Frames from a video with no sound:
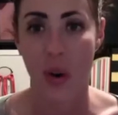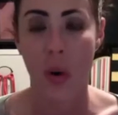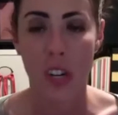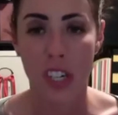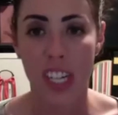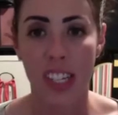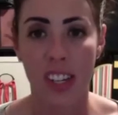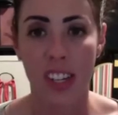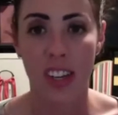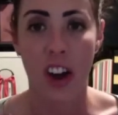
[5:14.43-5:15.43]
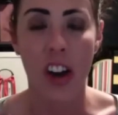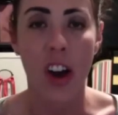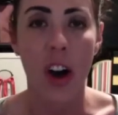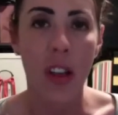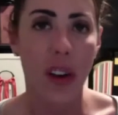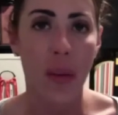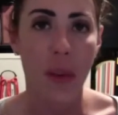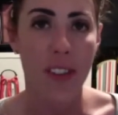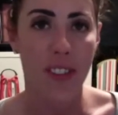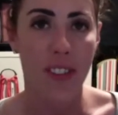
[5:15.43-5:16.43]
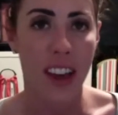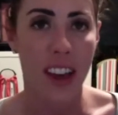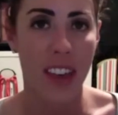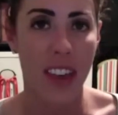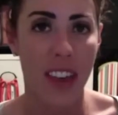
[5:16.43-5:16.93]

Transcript: or she's gone all that way for nothing?